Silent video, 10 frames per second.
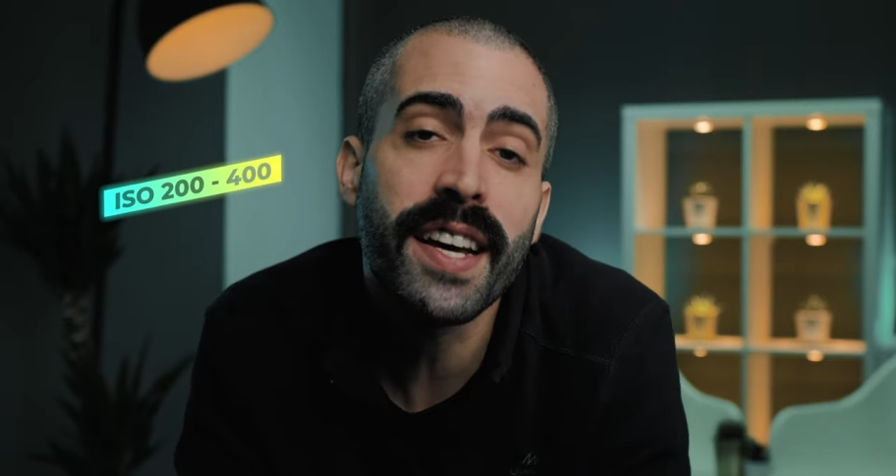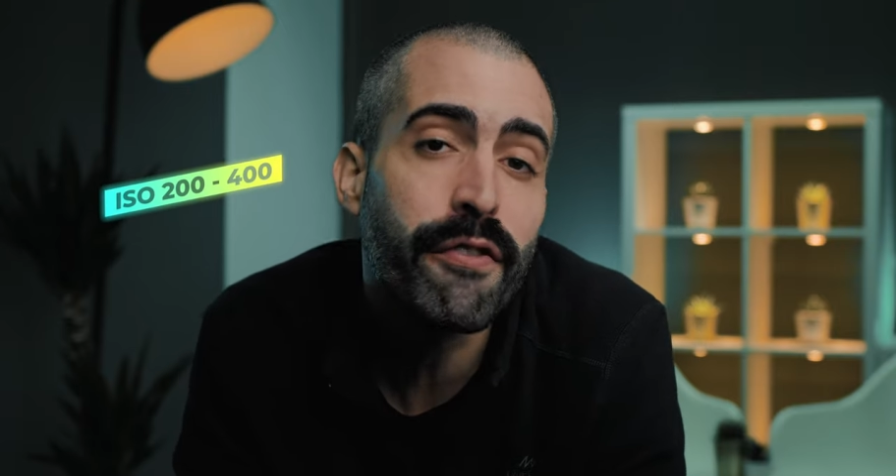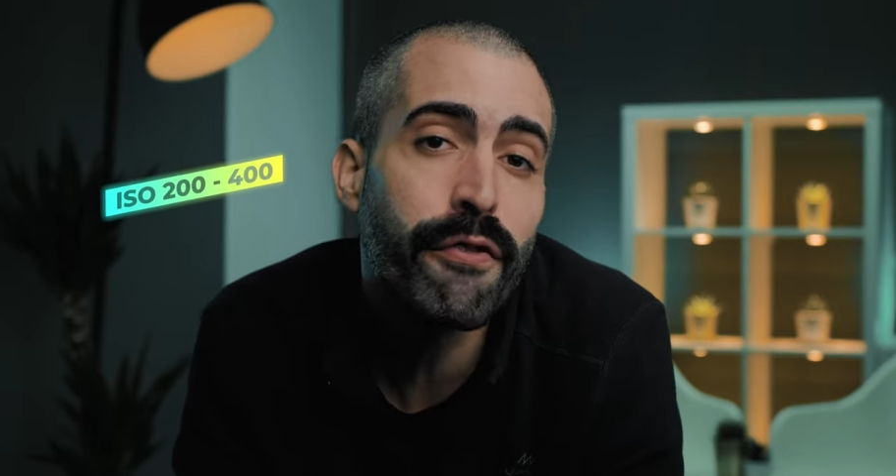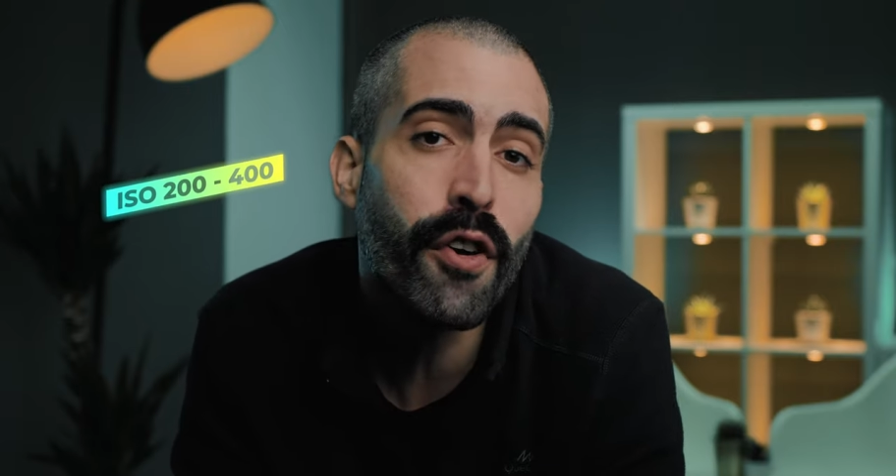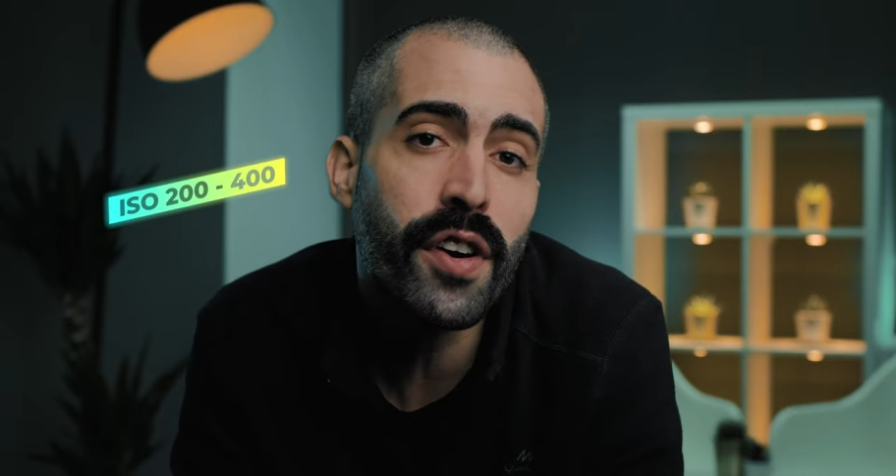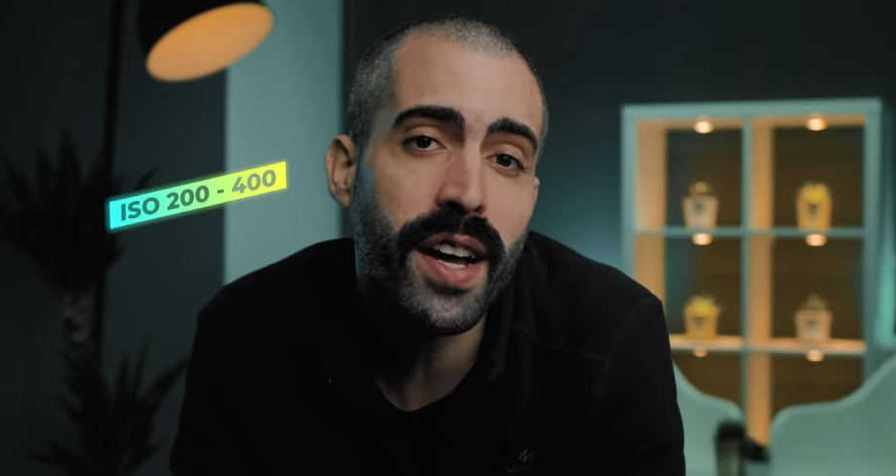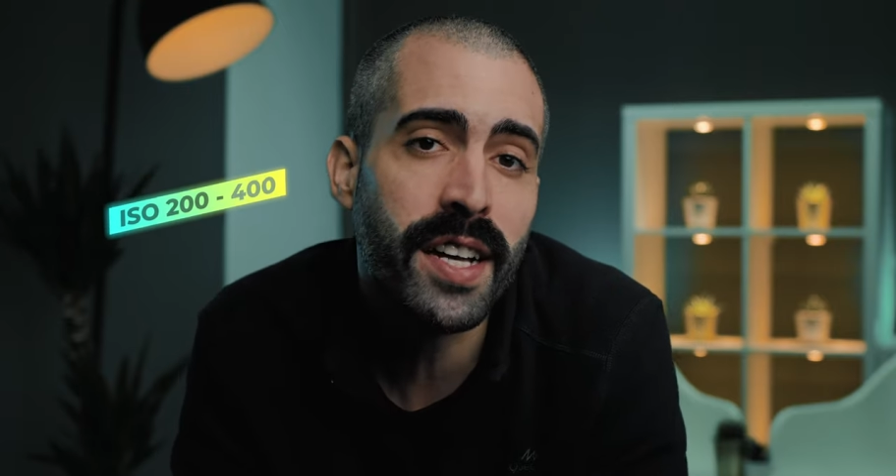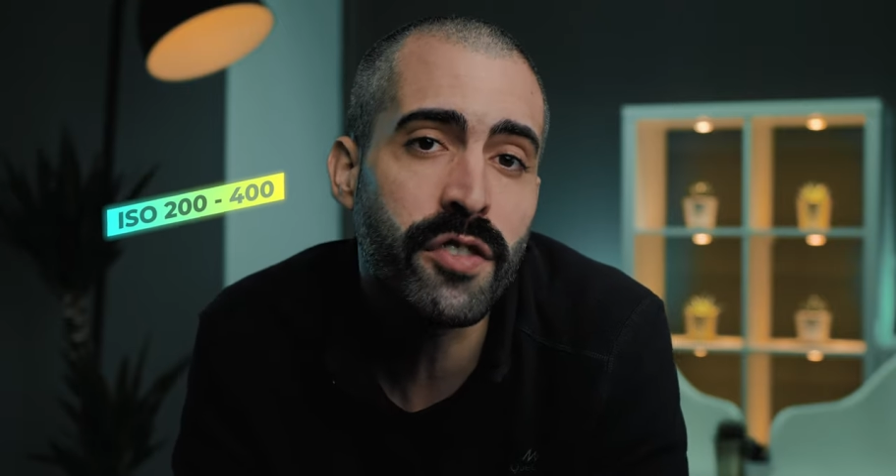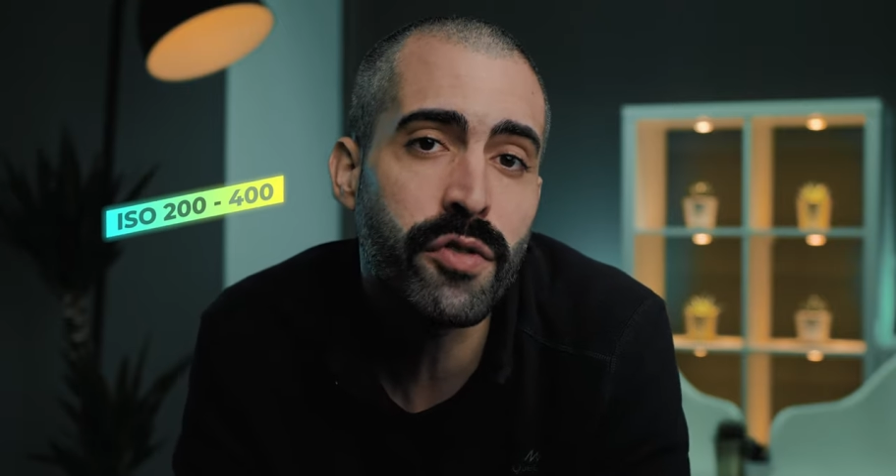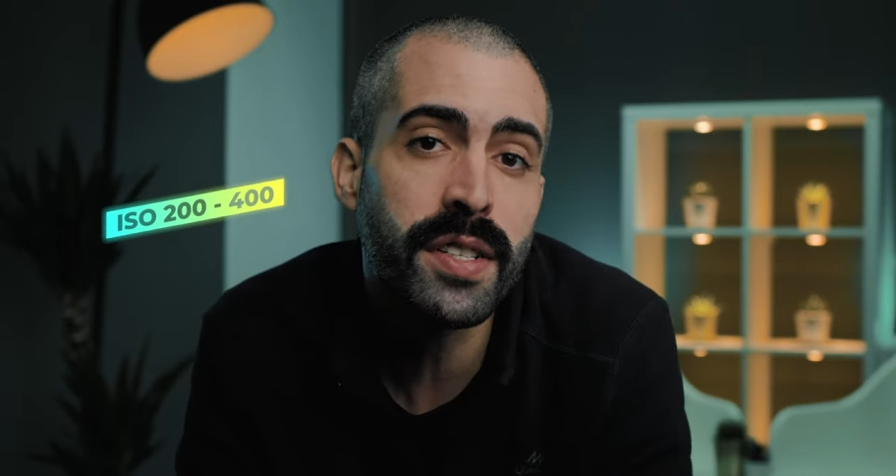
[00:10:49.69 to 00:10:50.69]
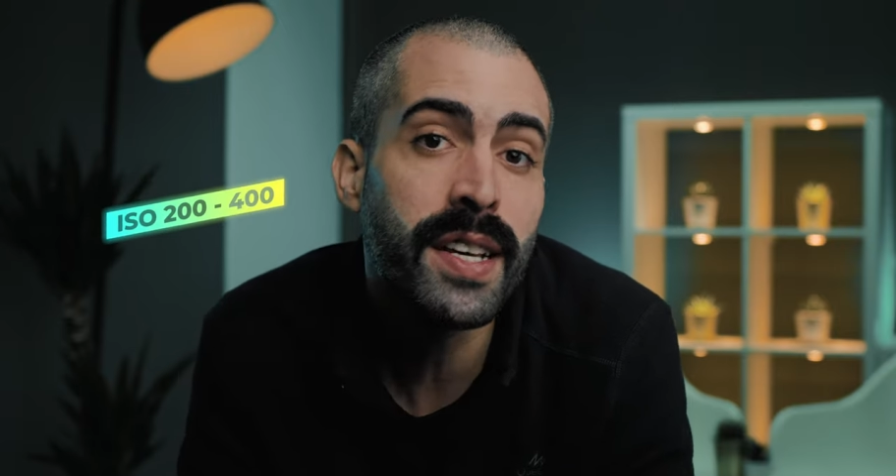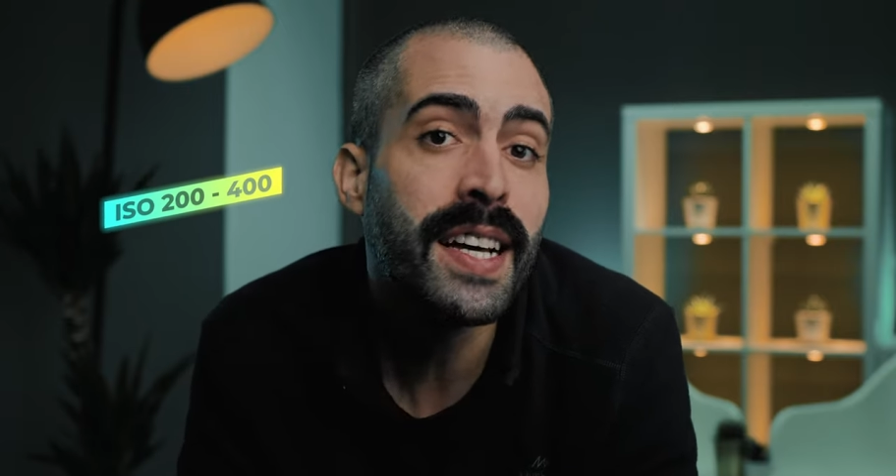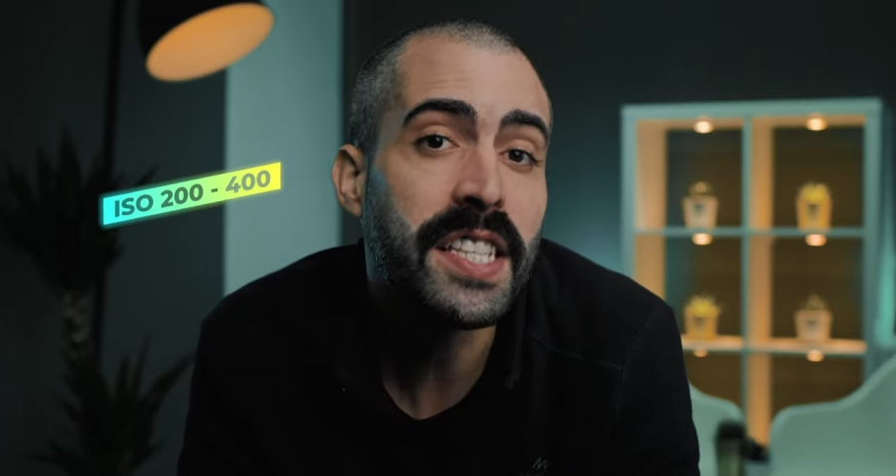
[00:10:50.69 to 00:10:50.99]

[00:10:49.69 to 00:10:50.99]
and 400